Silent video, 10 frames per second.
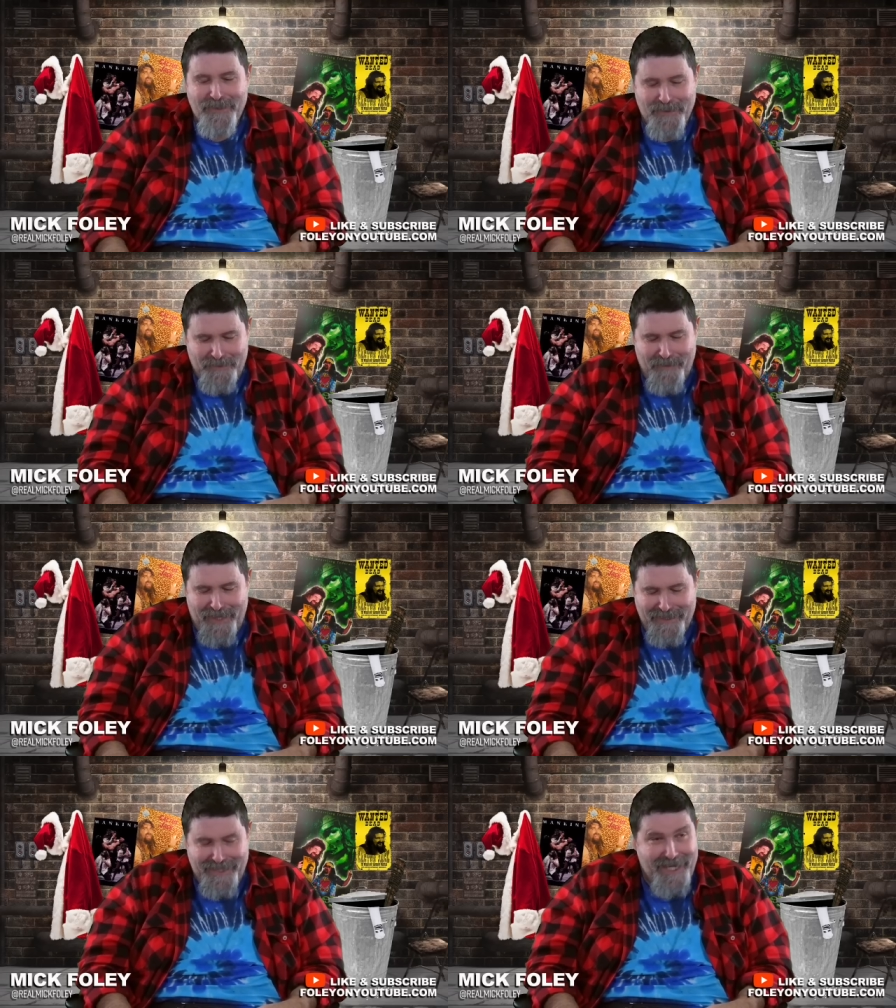You
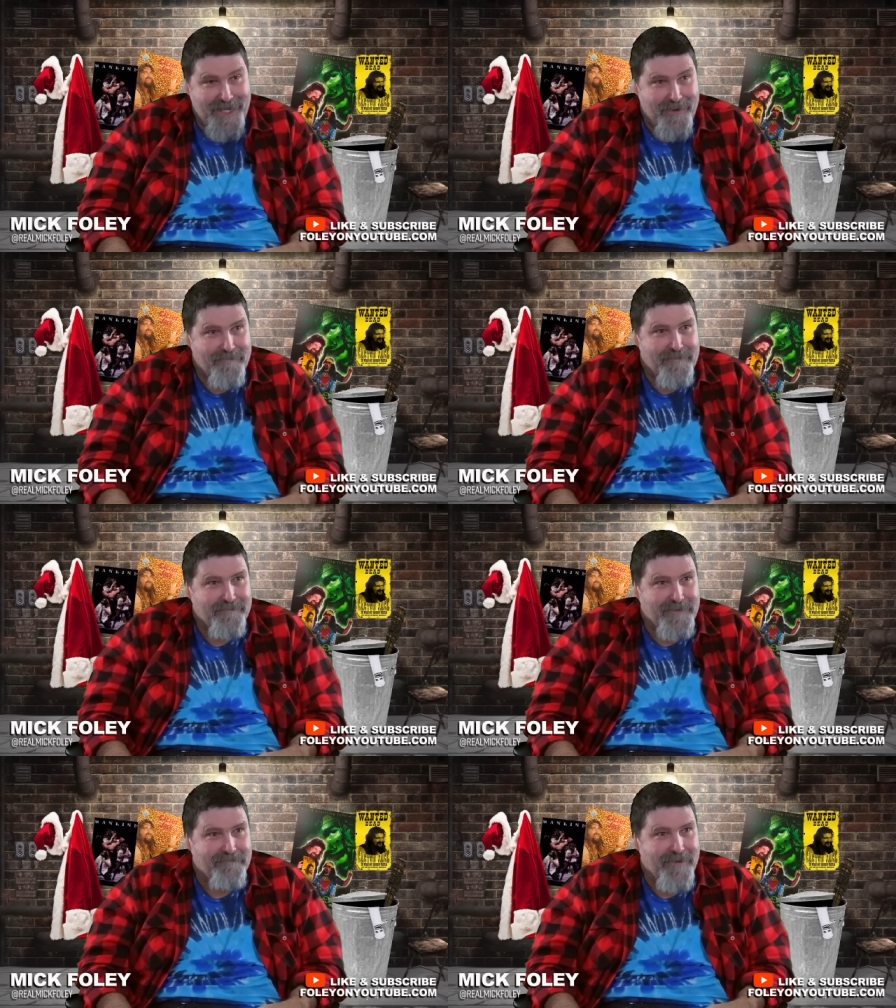expect Sting to go
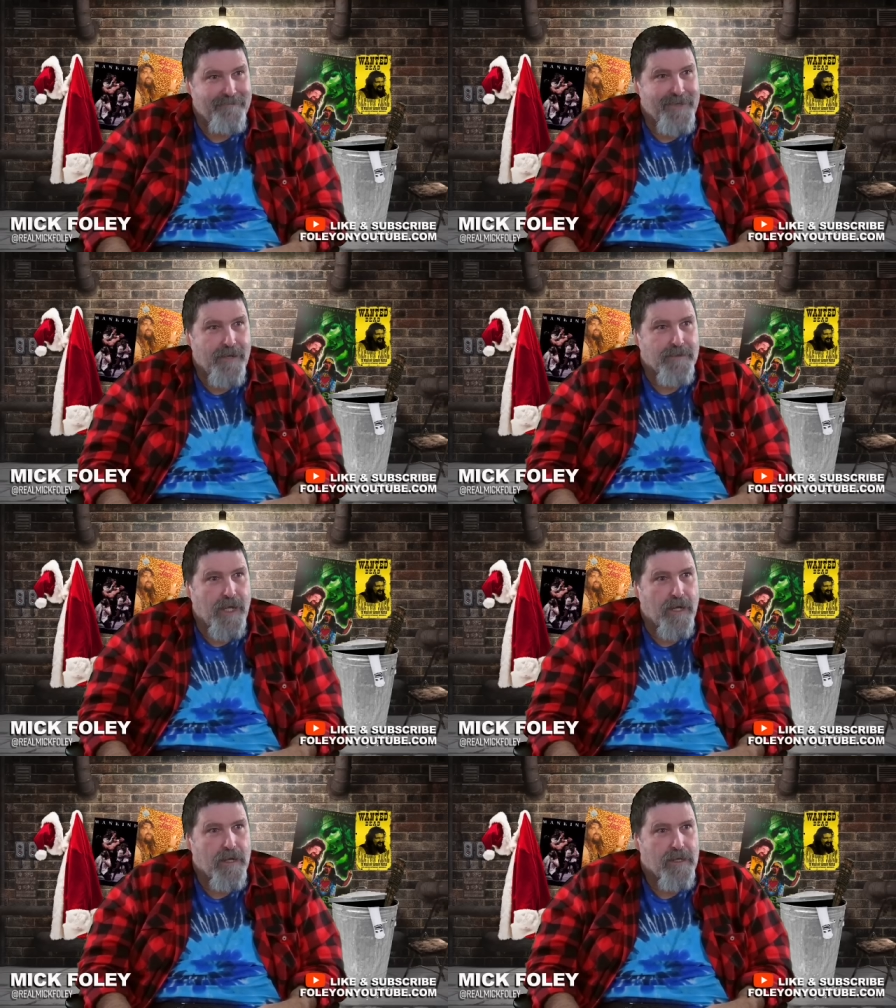50 50, I was
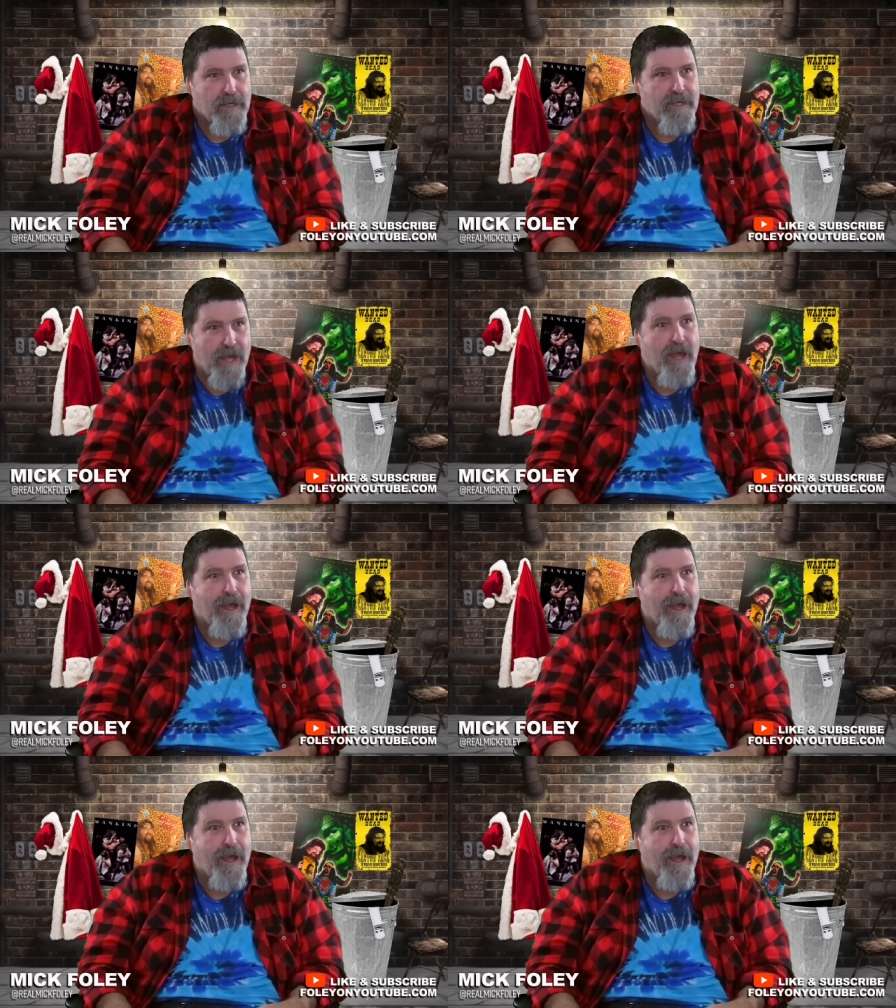like, Yeah.